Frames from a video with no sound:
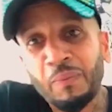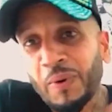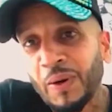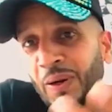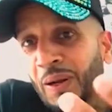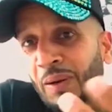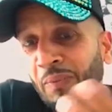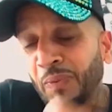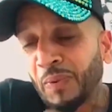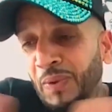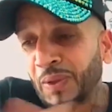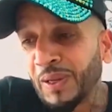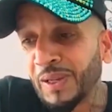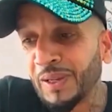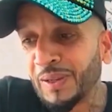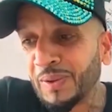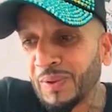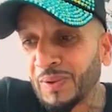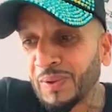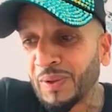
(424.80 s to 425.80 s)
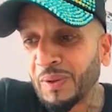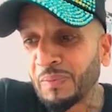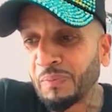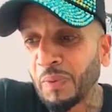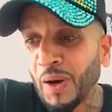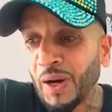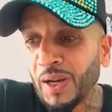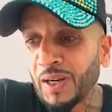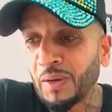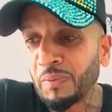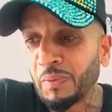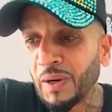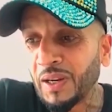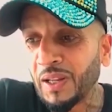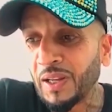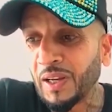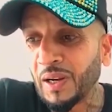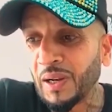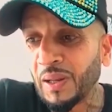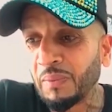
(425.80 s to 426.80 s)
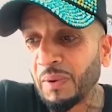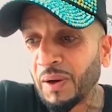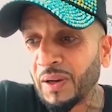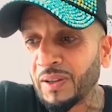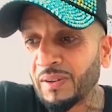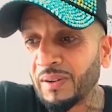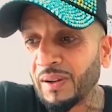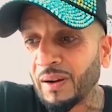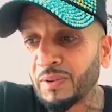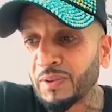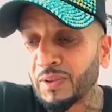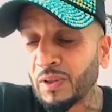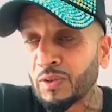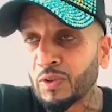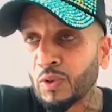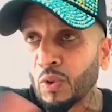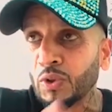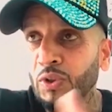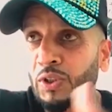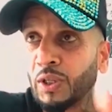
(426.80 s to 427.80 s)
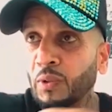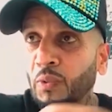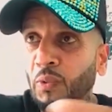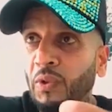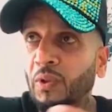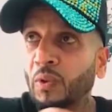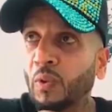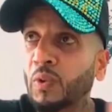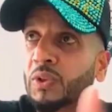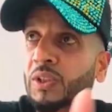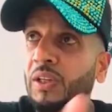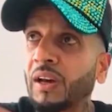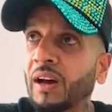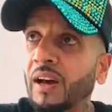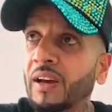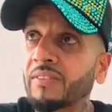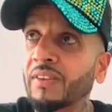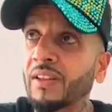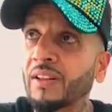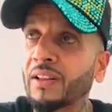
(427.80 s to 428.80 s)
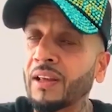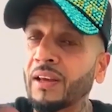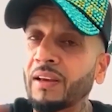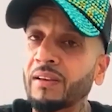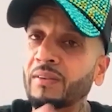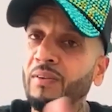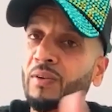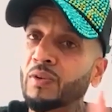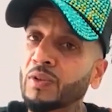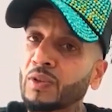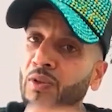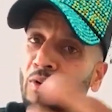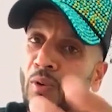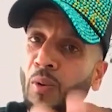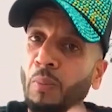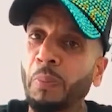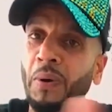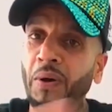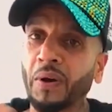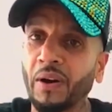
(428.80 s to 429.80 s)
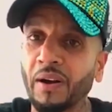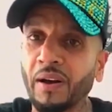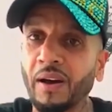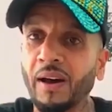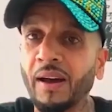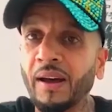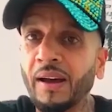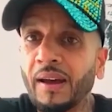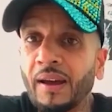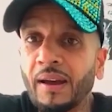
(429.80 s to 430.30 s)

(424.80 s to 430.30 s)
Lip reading: Bhangra pana. There's a park Kabaddi club. I was associated with those guys, and they used to do Bhangra.